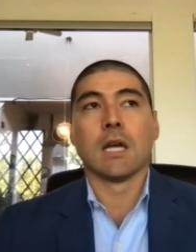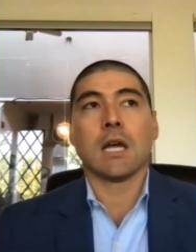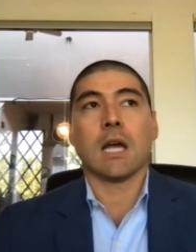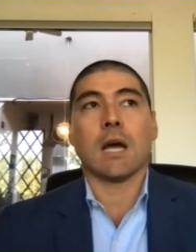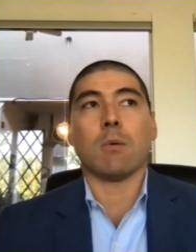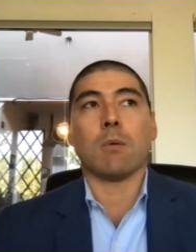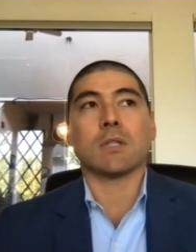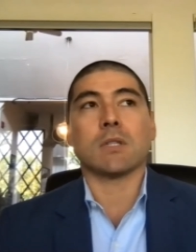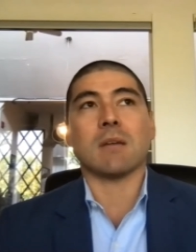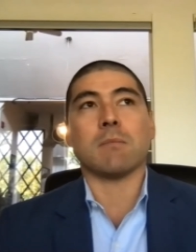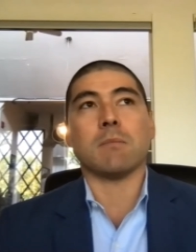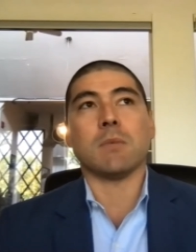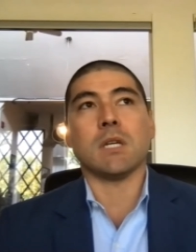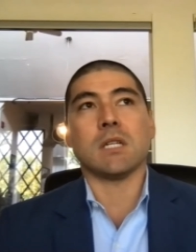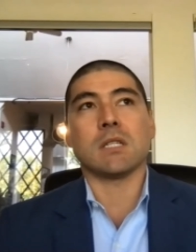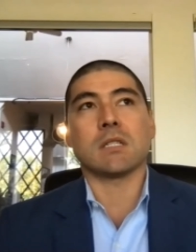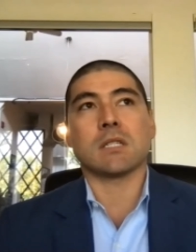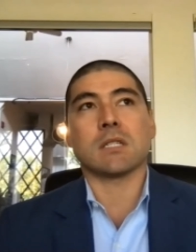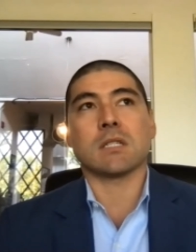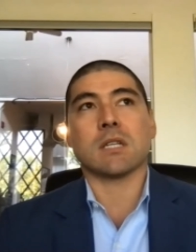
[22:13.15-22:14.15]
And what that
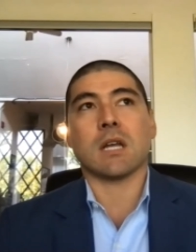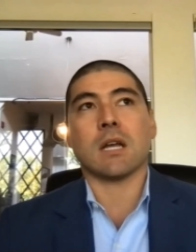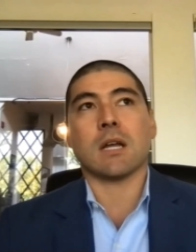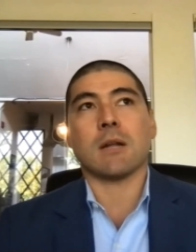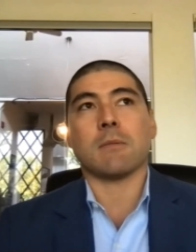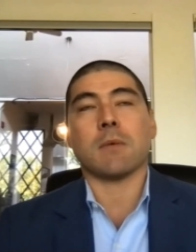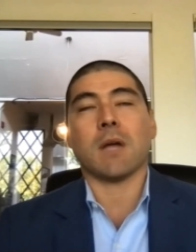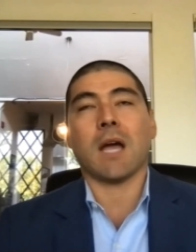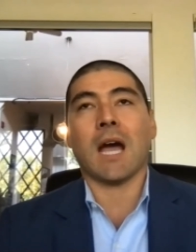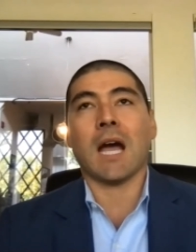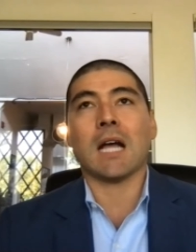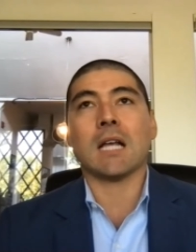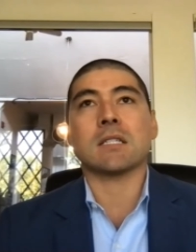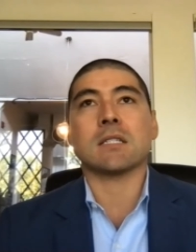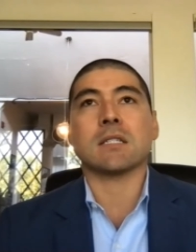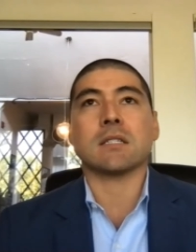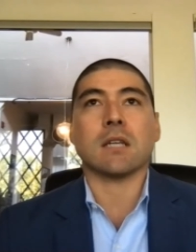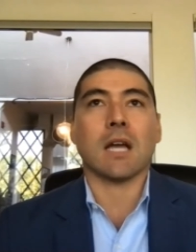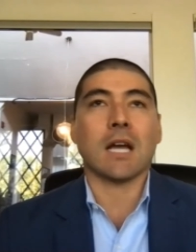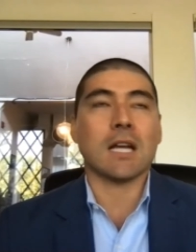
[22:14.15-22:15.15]
means is that
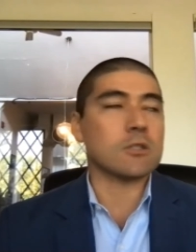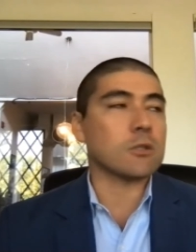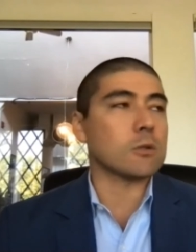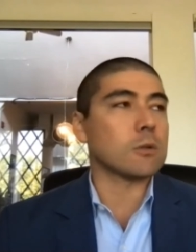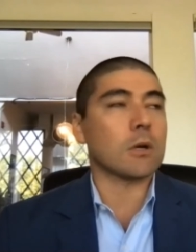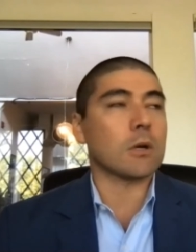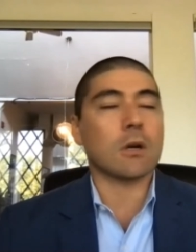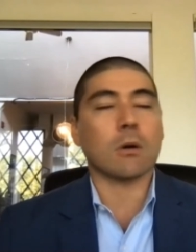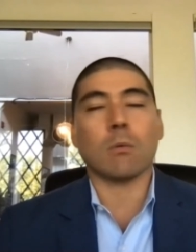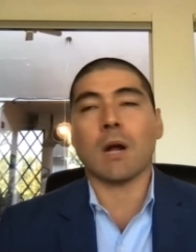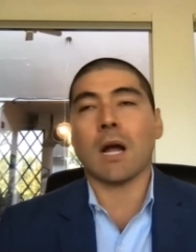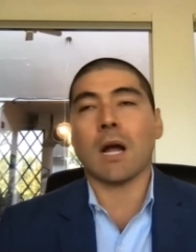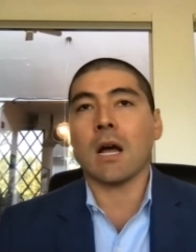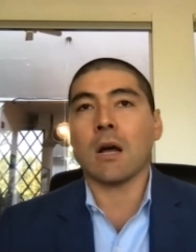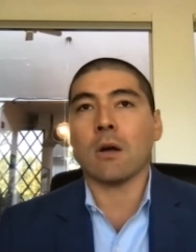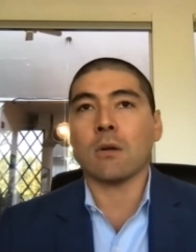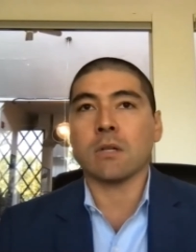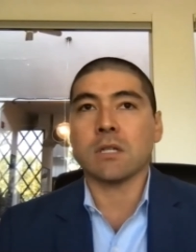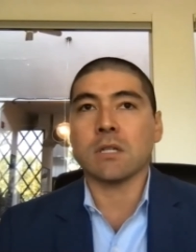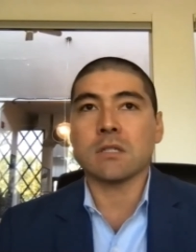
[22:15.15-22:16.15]
as you look
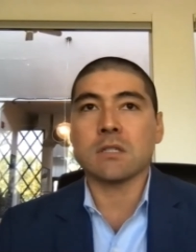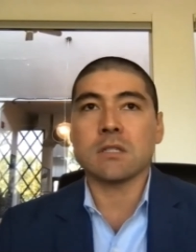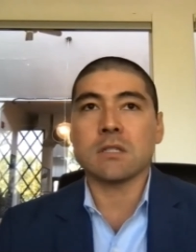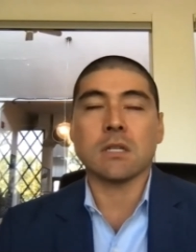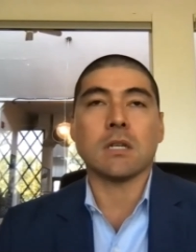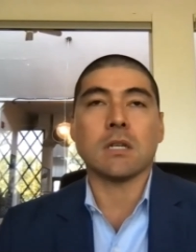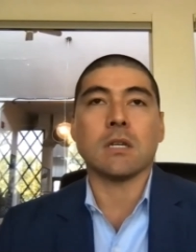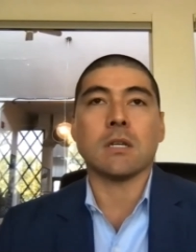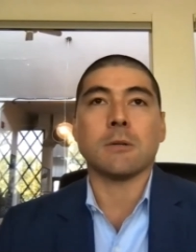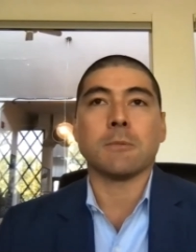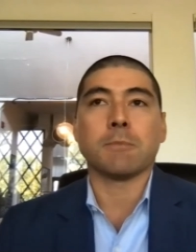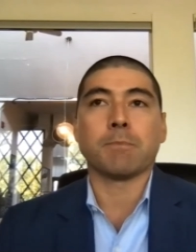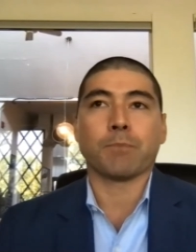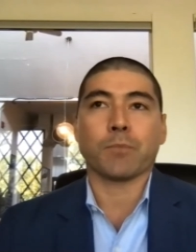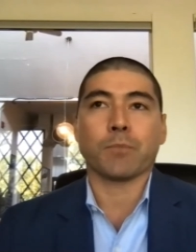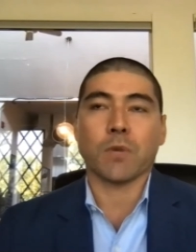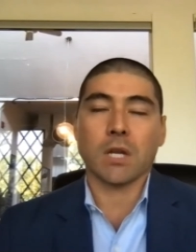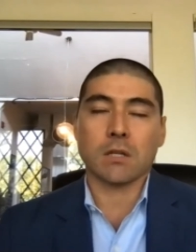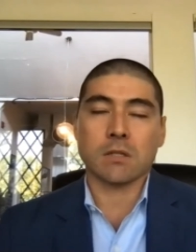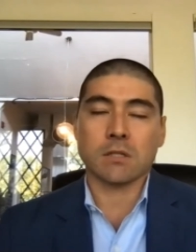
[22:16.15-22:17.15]
around and see
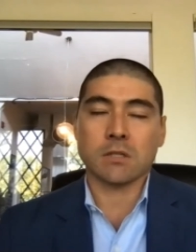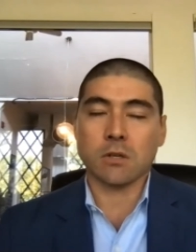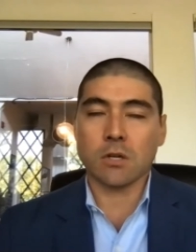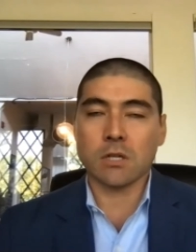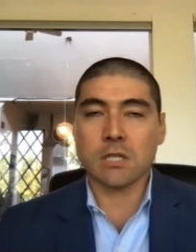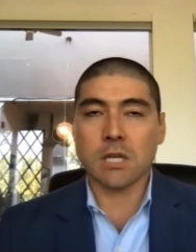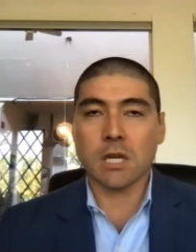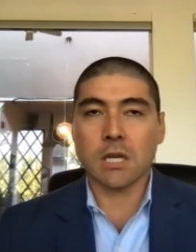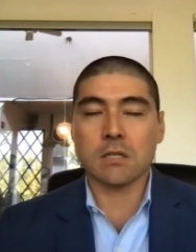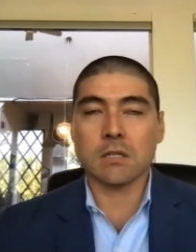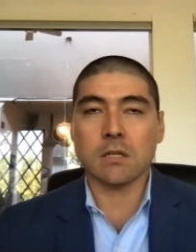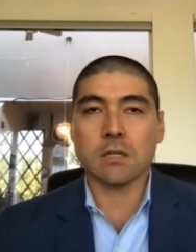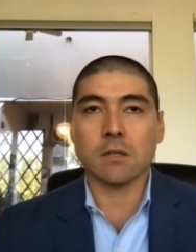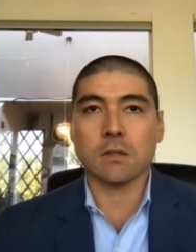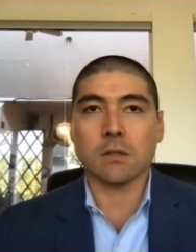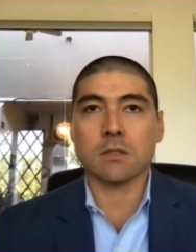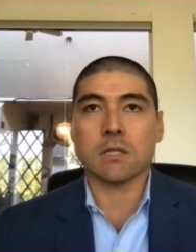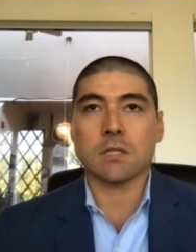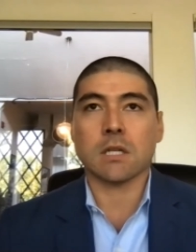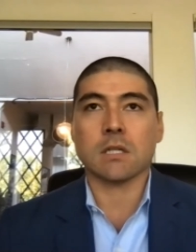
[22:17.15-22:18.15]
Series A
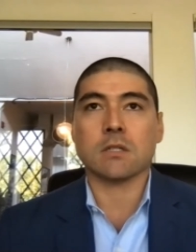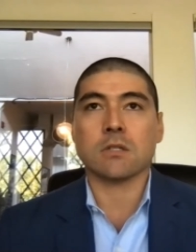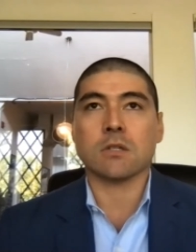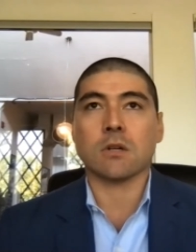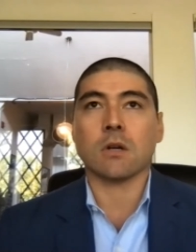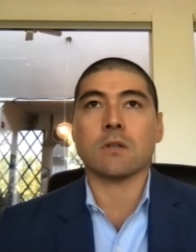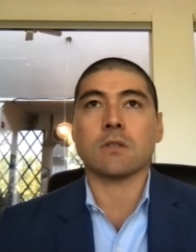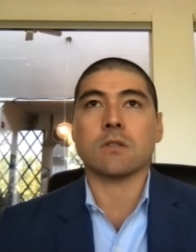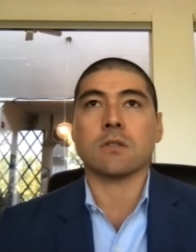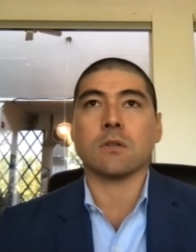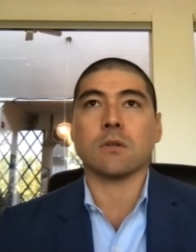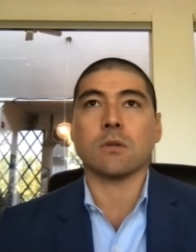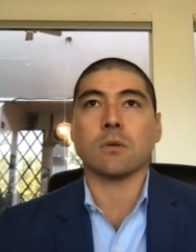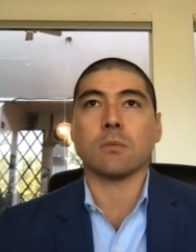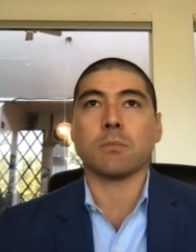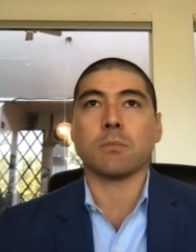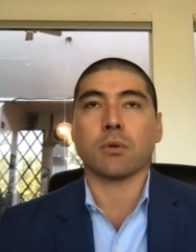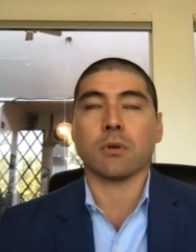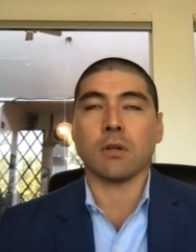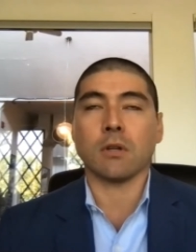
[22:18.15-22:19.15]
deals that start to
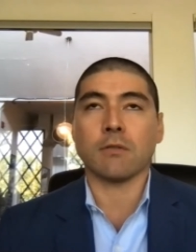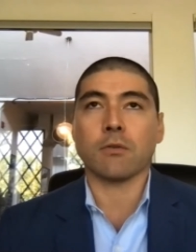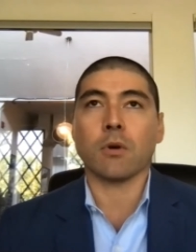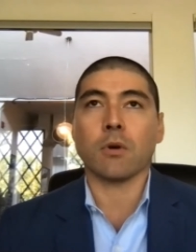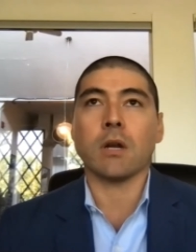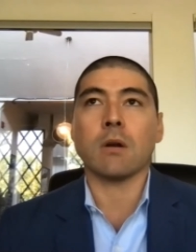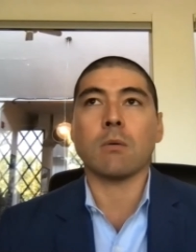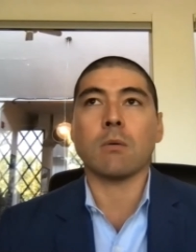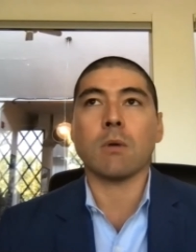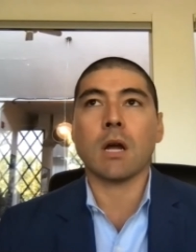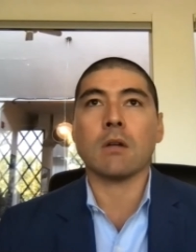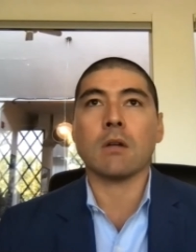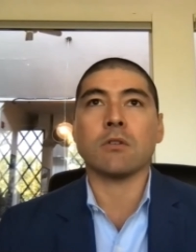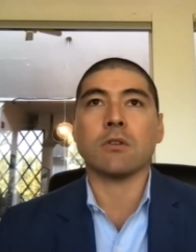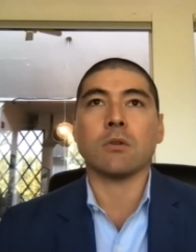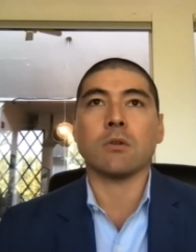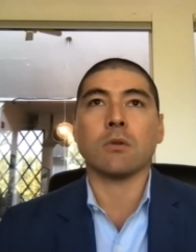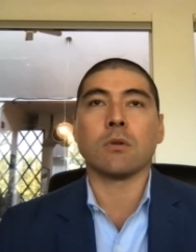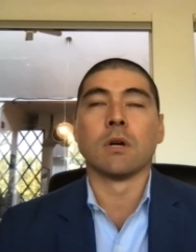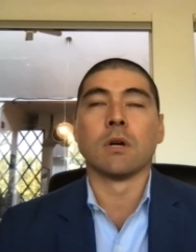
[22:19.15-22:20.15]
proliferate around you,